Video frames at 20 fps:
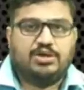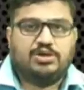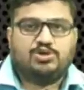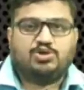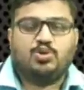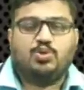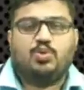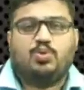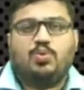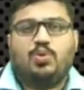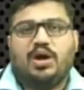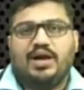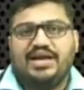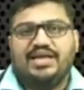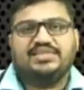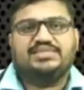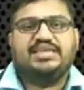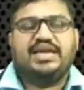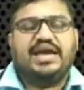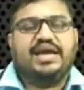So what
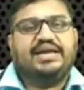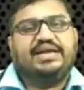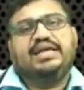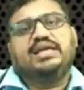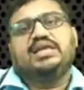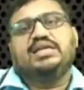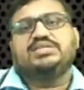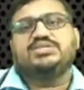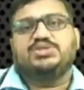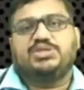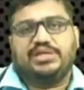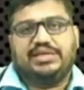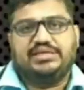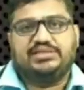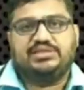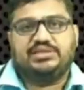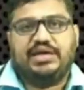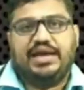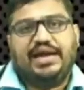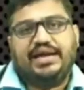does the ATLS
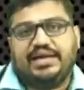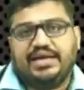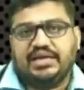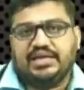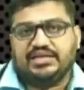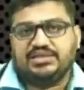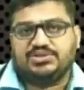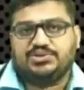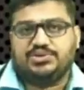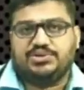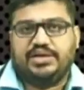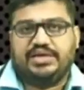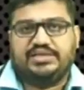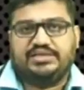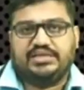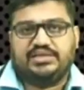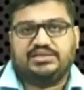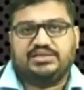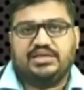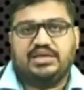teach? ATLS
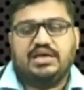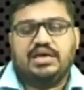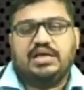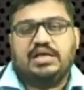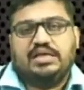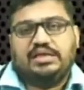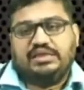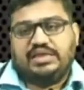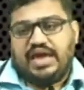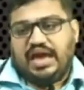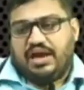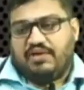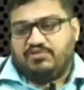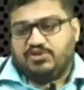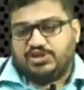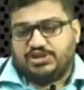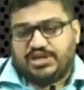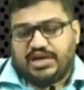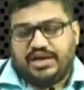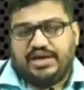teaches, they have
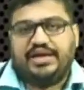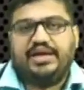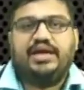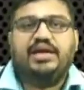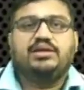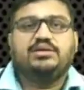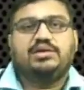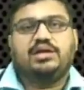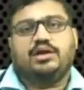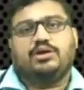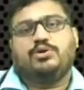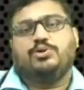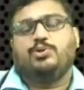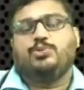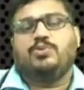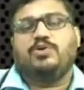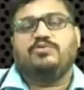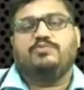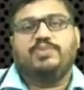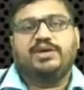studied the
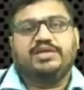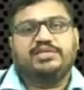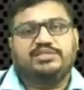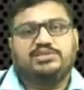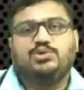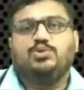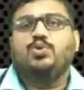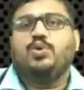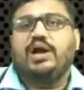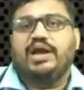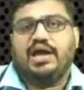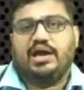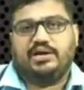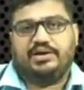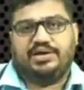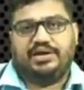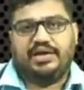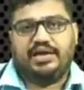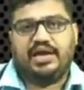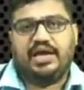group of patients who had
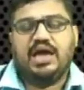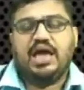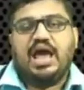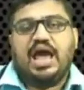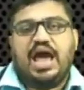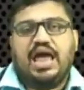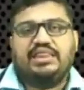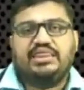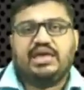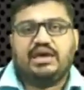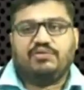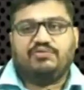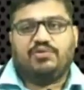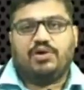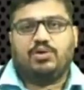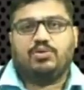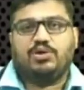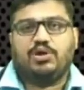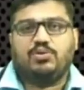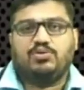RTA and they have
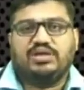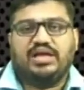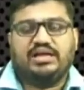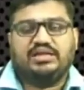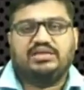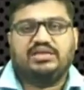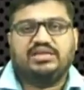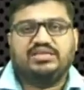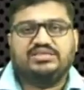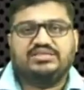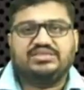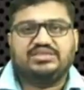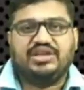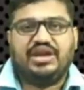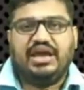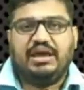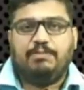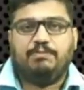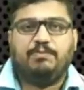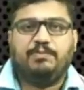found out that there is
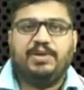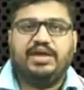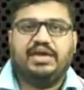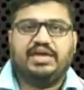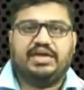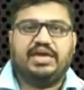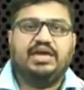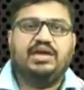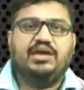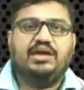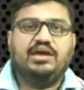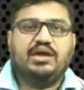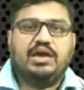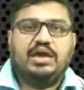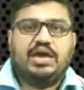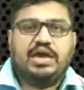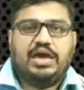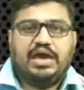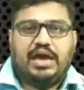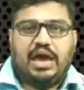3 peaking
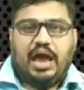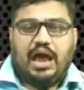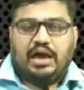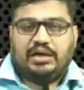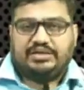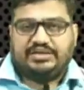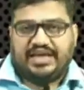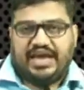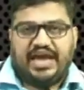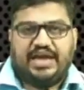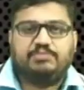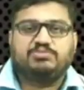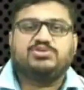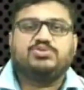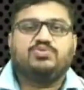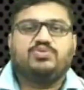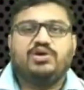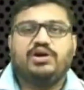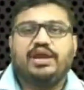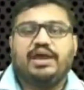
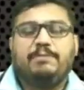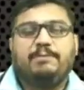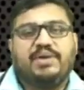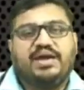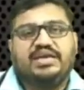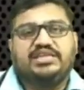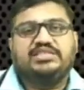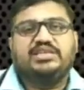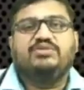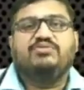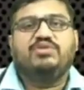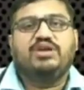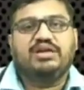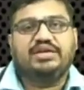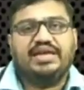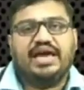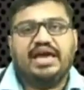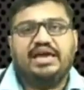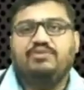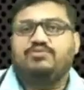times where a patient
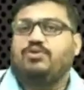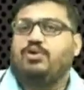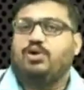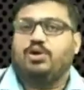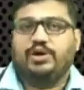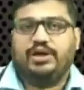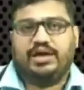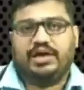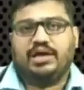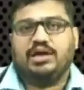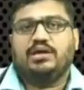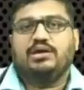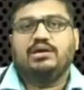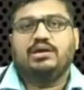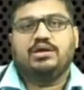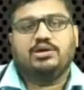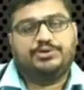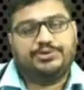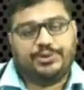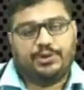will die following a
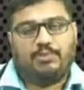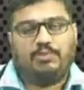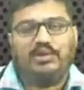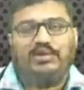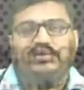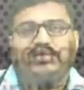trauma.